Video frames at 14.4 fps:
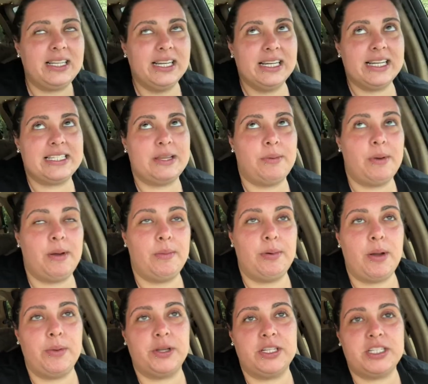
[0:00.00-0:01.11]
Like I said, my mom
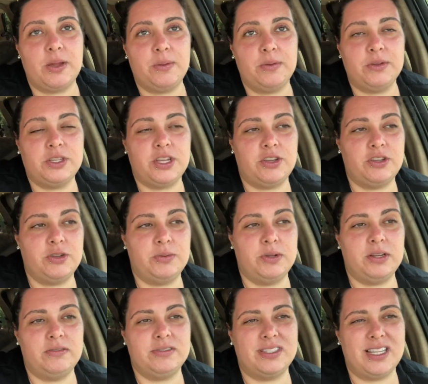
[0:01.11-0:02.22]
probably could tell you,
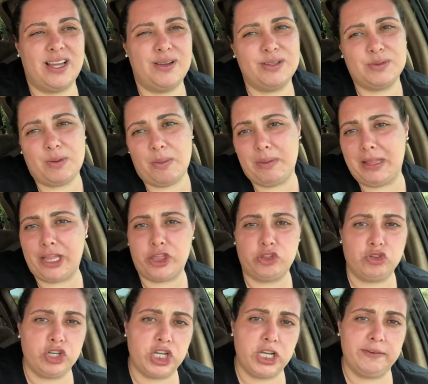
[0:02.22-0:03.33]
but I was probably like
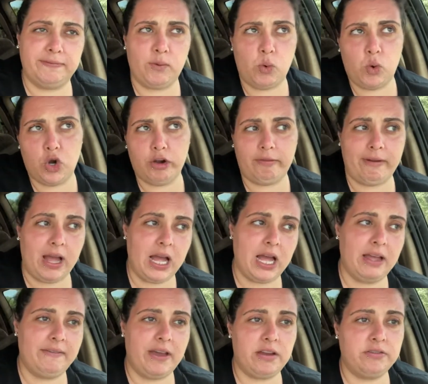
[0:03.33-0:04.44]
3, 4,
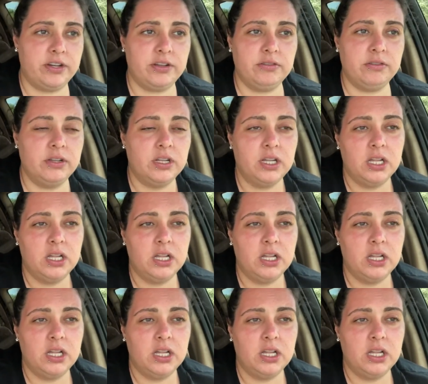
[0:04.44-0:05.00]
5, I don't know.